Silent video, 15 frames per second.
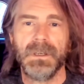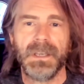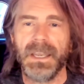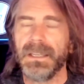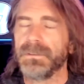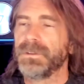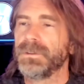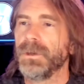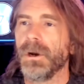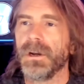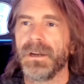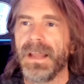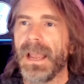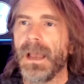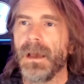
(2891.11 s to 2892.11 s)
It
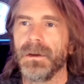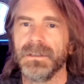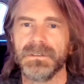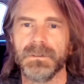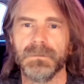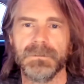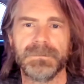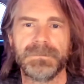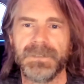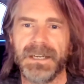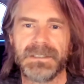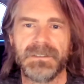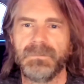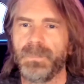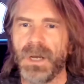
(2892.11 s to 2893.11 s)
started out as a
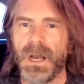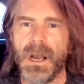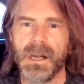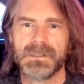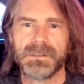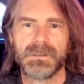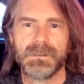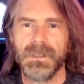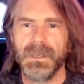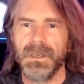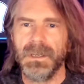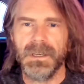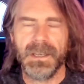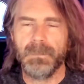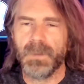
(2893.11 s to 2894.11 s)
reflective box,
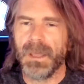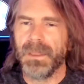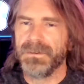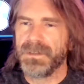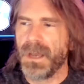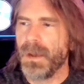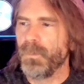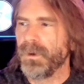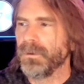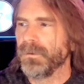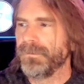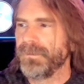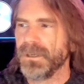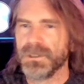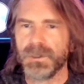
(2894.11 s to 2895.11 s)
and by the time we were
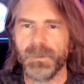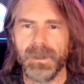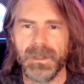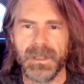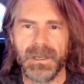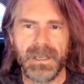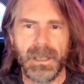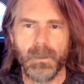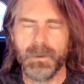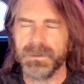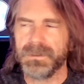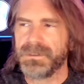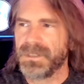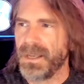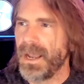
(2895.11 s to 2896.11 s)
finished with it, it
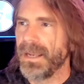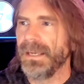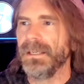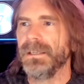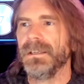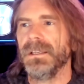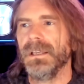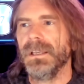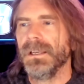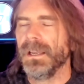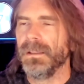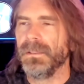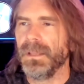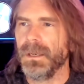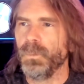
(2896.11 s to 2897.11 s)
was tight.
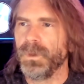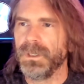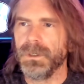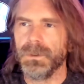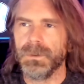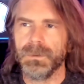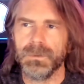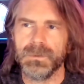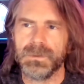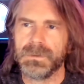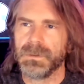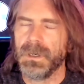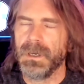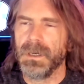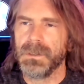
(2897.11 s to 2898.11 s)
And then we
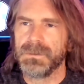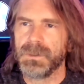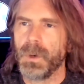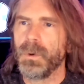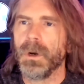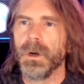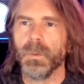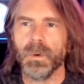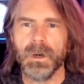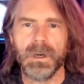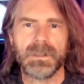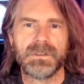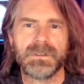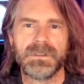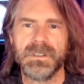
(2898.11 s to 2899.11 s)
used
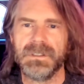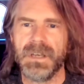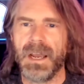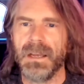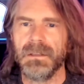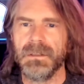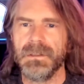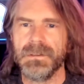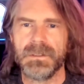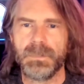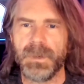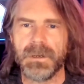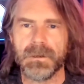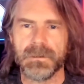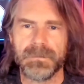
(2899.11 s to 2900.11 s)
SonarWorks to dial in the
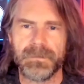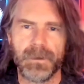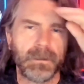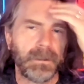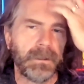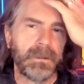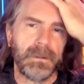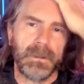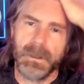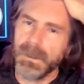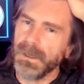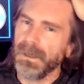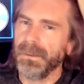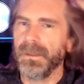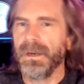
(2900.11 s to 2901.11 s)
speakers further.
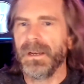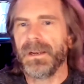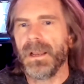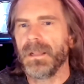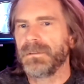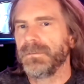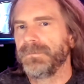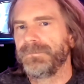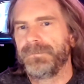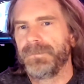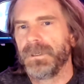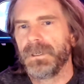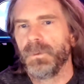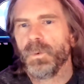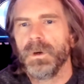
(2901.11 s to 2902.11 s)
And then I got to
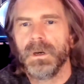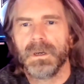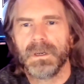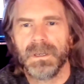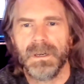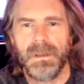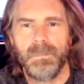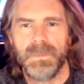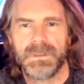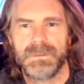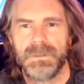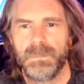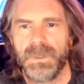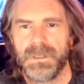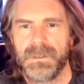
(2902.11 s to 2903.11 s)
fucking work, and I mixed
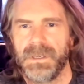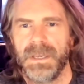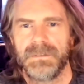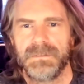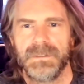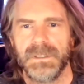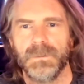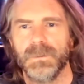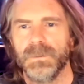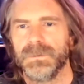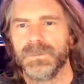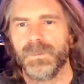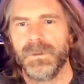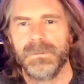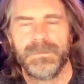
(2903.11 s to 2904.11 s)
a BTS single. It
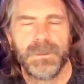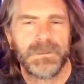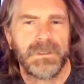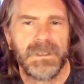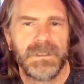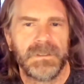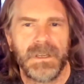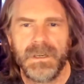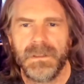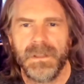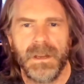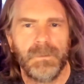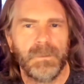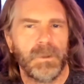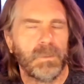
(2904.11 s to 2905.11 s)
was one of the first things I did in
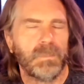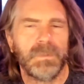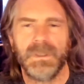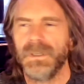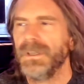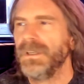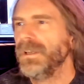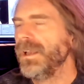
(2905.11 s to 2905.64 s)
that room.